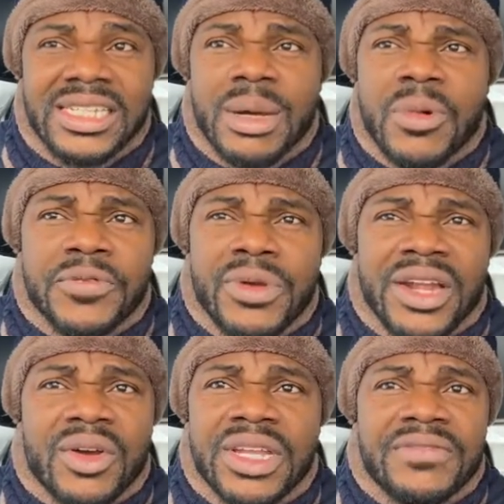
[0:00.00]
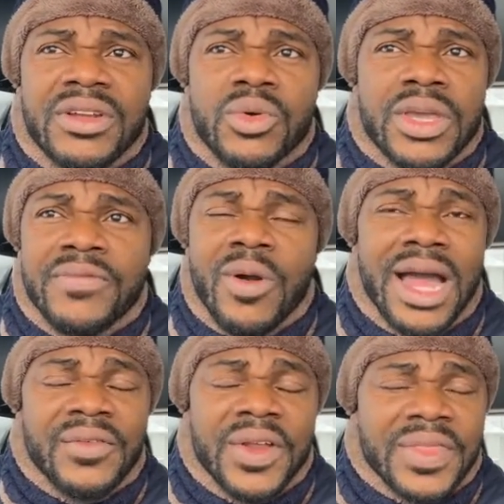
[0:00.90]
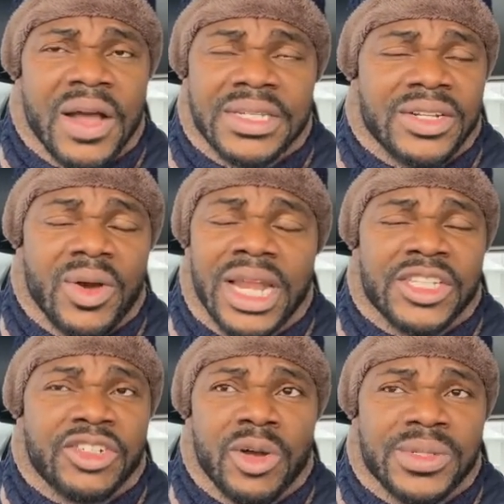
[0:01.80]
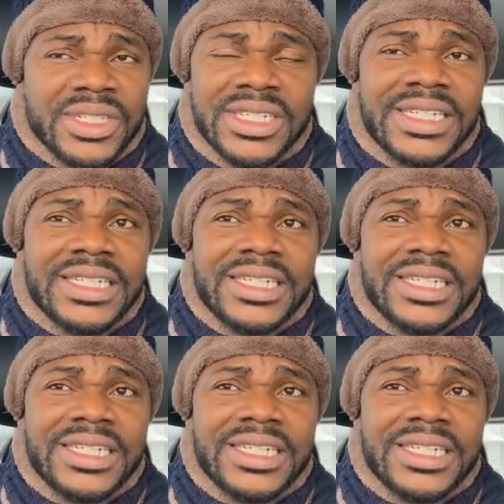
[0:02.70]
Some of you are not even looking for $100,000 jobs.